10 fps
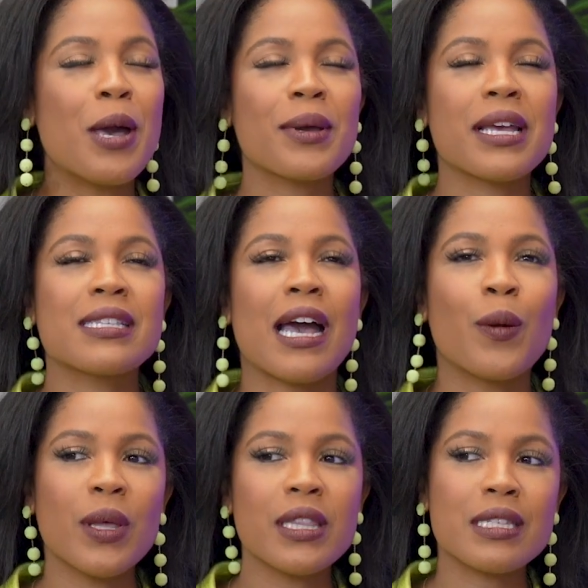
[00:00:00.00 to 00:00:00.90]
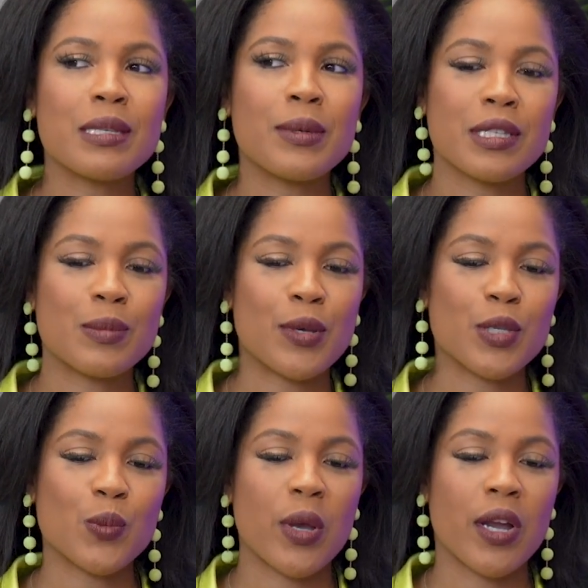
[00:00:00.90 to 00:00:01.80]
Because I want this to be a
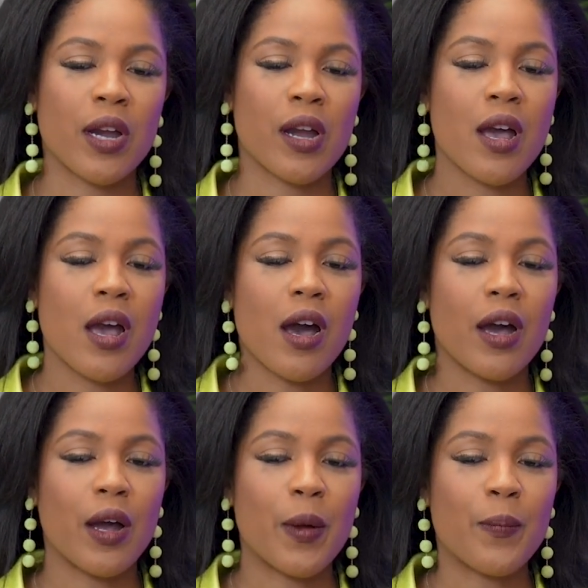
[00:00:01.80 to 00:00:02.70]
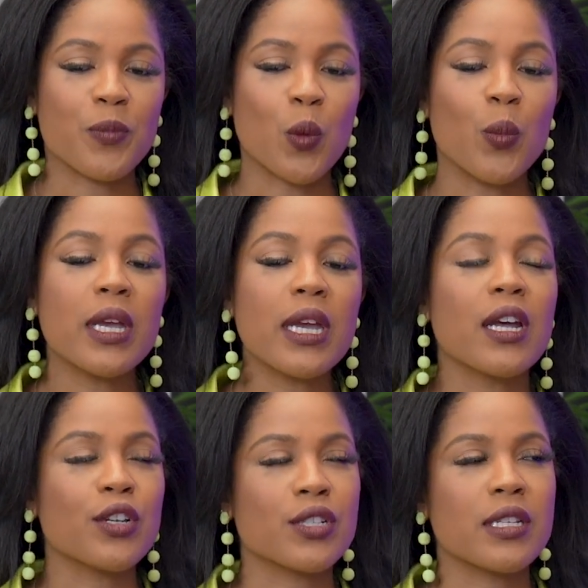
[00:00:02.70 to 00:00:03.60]
space where we can
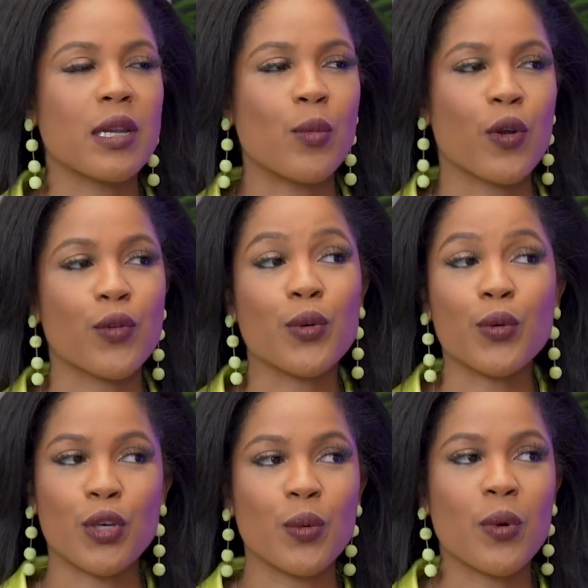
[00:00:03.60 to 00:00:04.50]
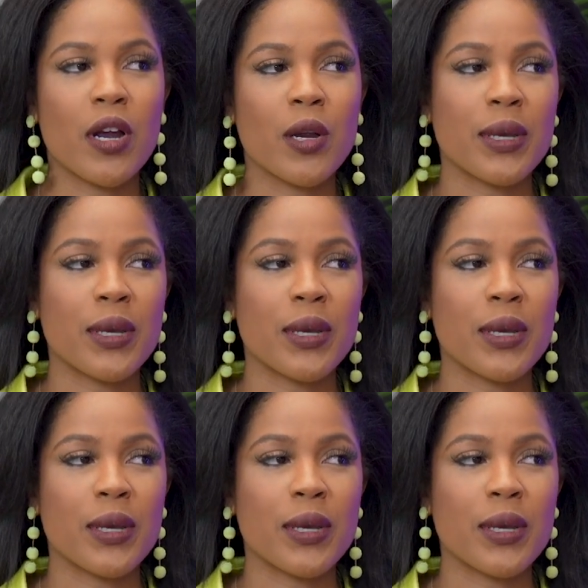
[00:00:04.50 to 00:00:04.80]
understand more of who you are.